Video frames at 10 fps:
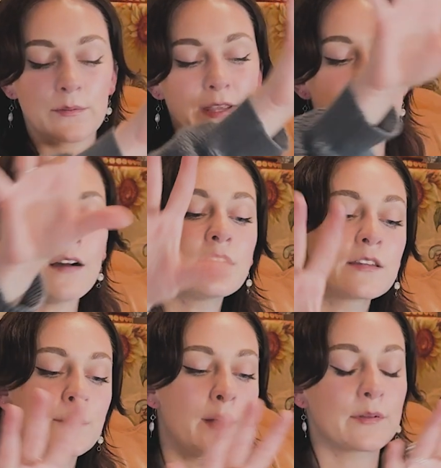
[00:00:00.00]
to be out in
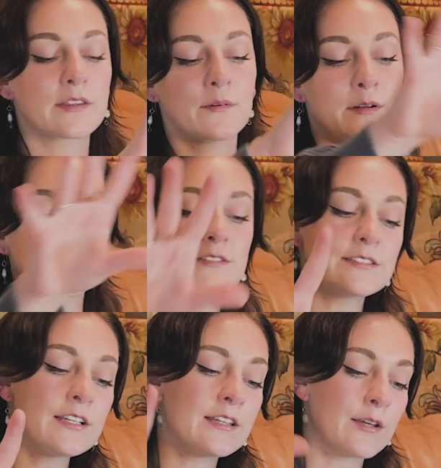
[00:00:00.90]
the public. They want to be
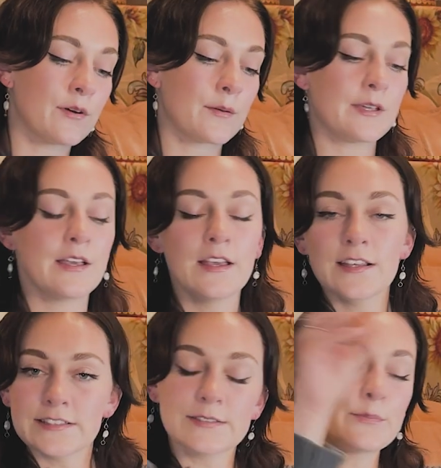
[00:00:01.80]
seen. They want to be
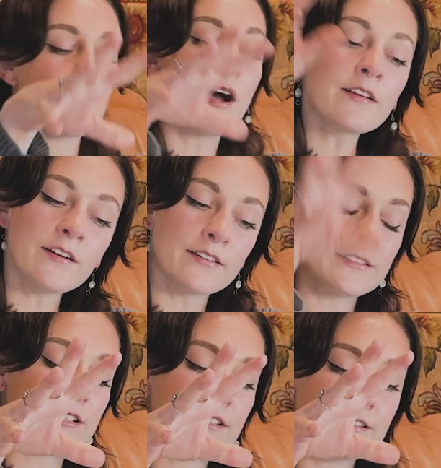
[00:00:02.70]
sprouting all
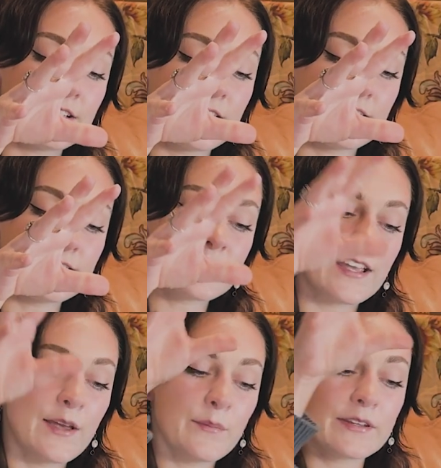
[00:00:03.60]
these ideas,
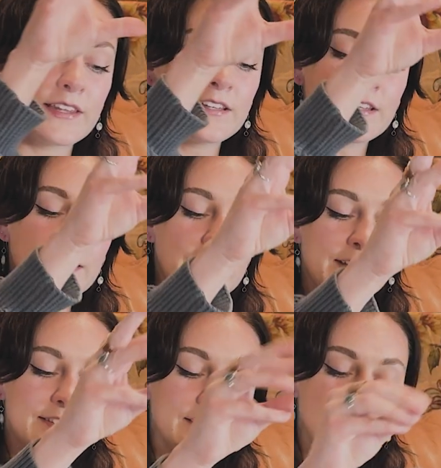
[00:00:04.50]
but they
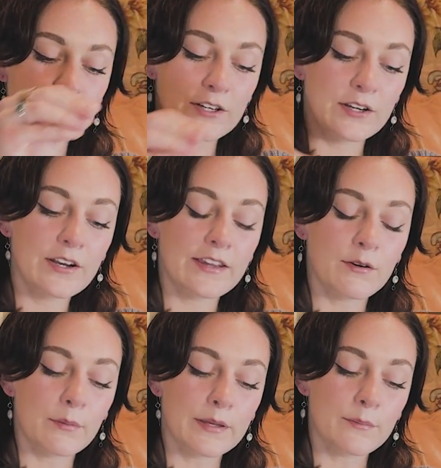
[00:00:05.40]
need to learn, and
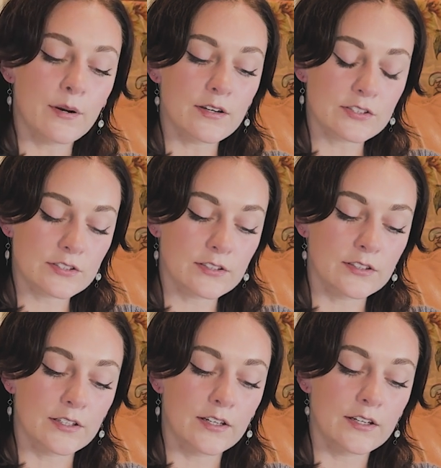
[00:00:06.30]
they were being pushed to
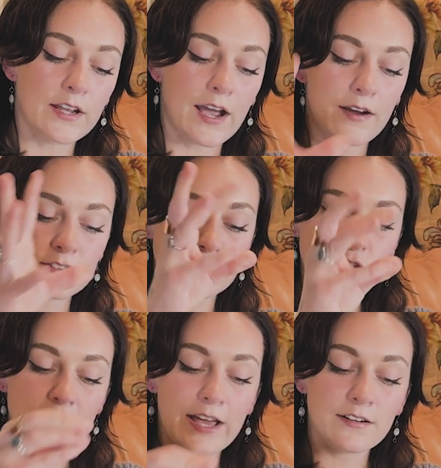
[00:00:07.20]
learn how to
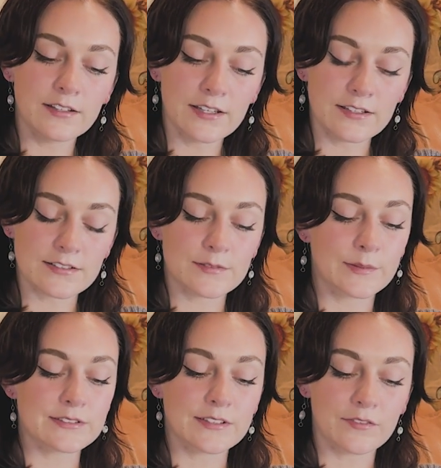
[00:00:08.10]
channel it into
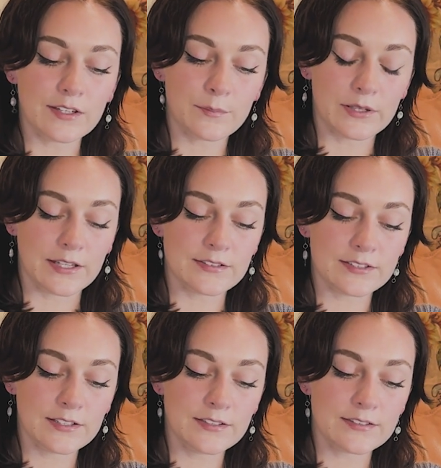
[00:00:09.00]
specific
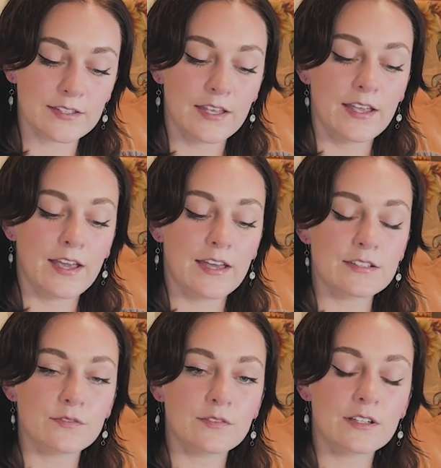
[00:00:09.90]
places and
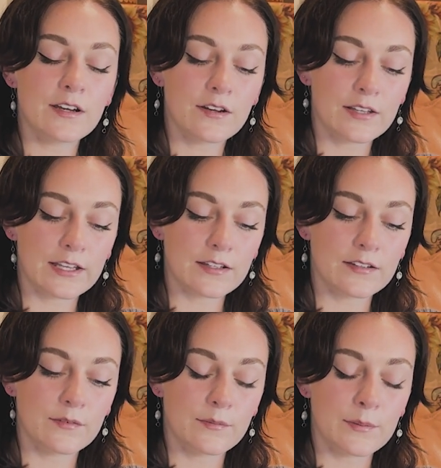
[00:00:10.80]
to figure out like
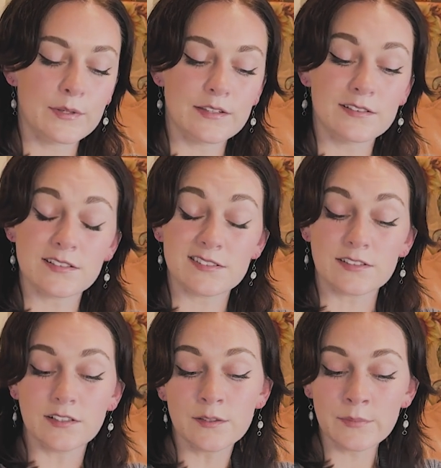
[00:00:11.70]
maybe
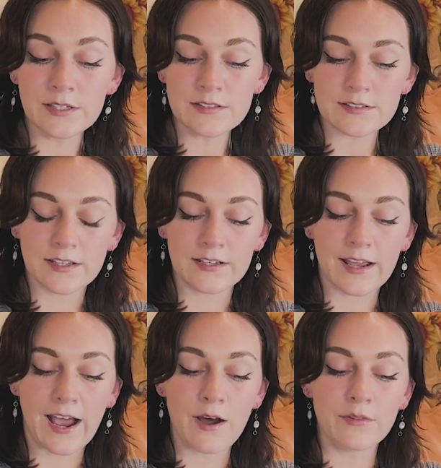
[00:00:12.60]
discernment and
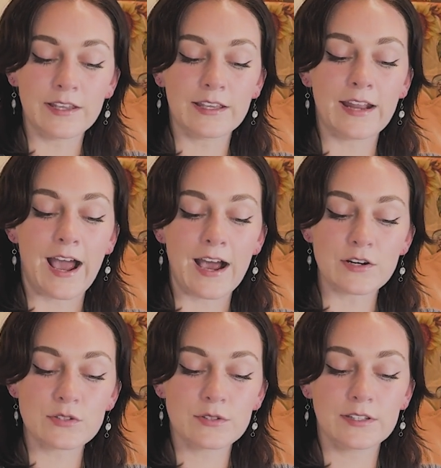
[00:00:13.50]
how they can
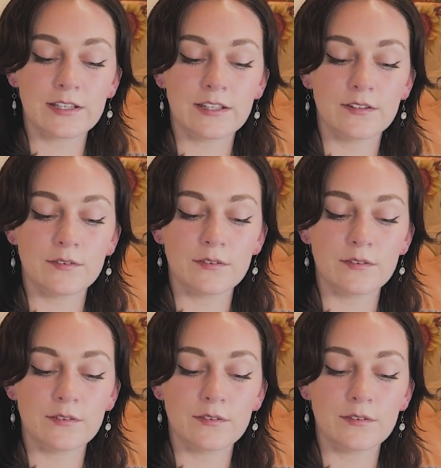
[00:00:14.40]
actually